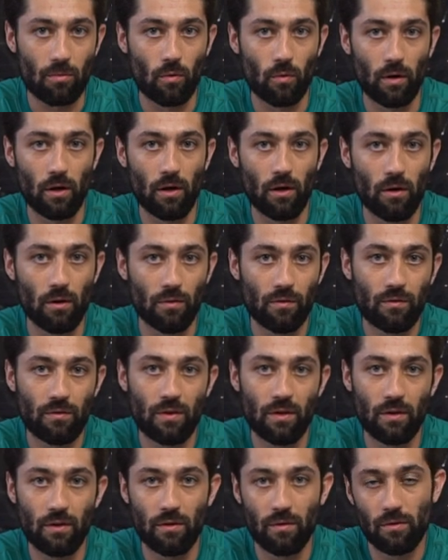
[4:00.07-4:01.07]
grill
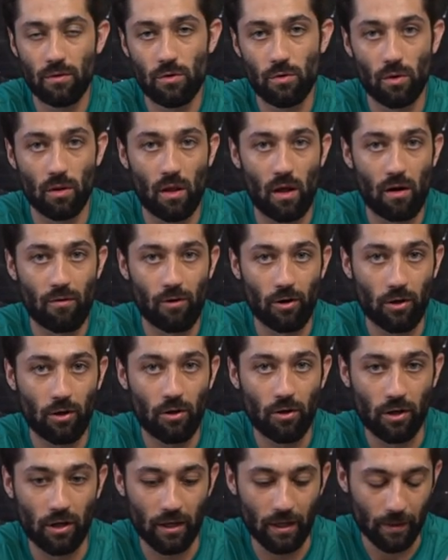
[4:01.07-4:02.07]
to do a lot of our
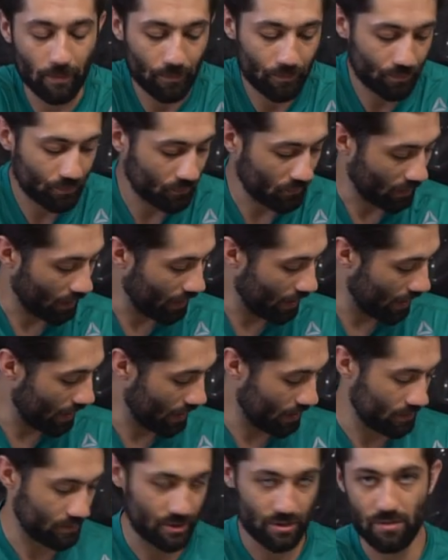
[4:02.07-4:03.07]
cooking.
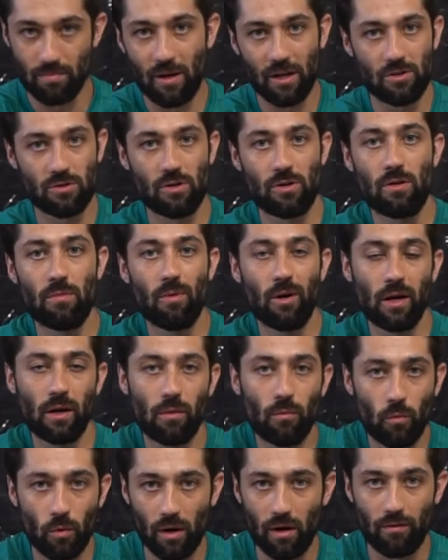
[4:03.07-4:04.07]
And just make sure you
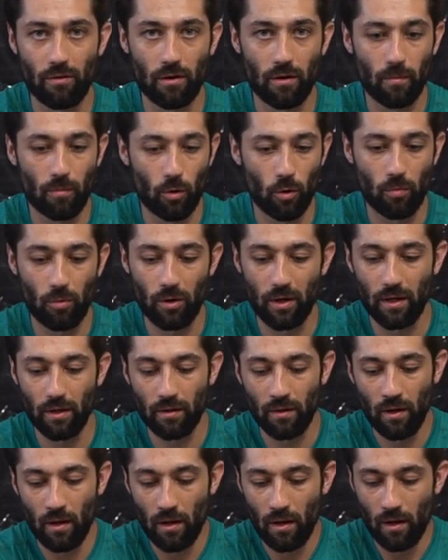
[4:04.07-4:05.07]
bring whatever
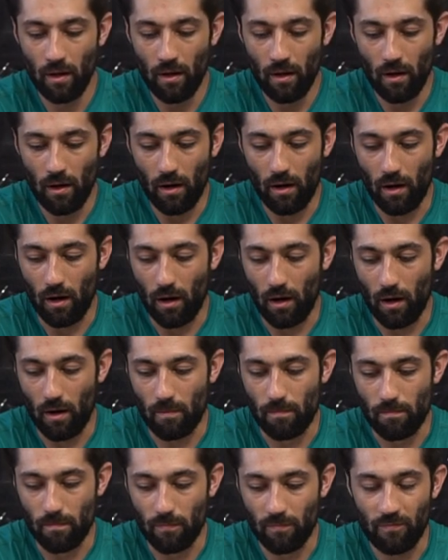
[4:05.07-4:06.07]
appropriate
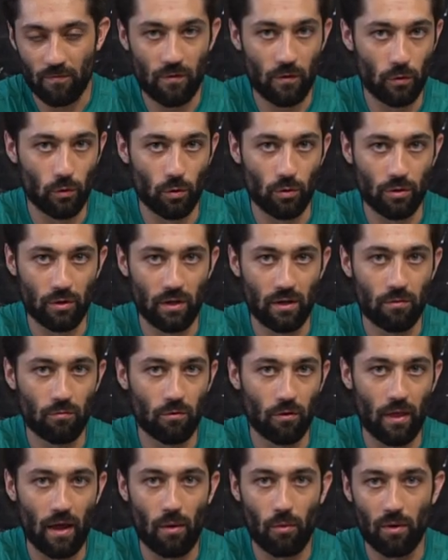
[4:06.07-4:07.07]
fuel you need
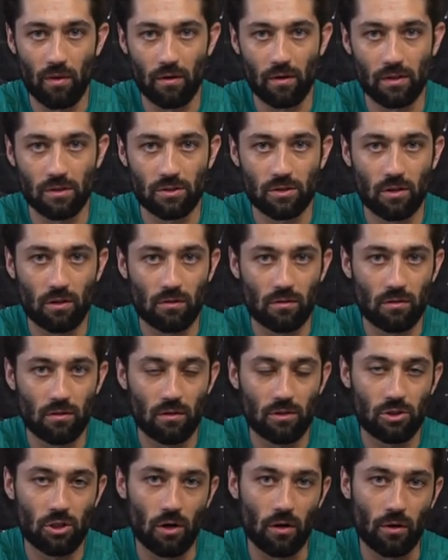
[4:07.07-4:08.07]
for that, whether it's
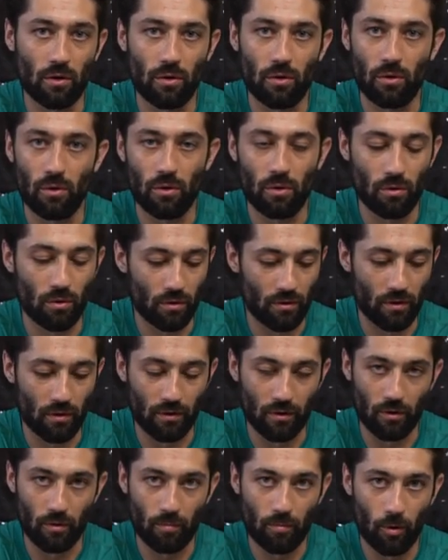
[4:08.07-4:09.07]
charcoal or the
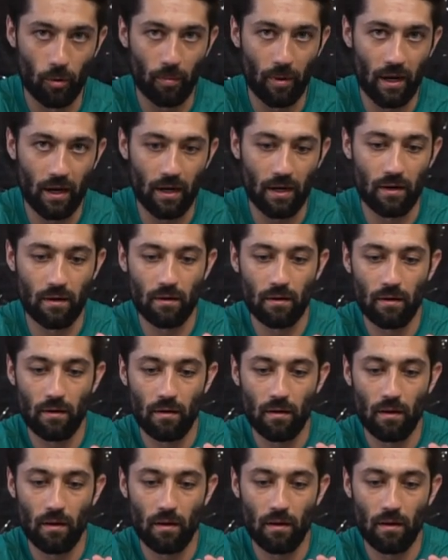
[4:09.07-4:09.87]
little propane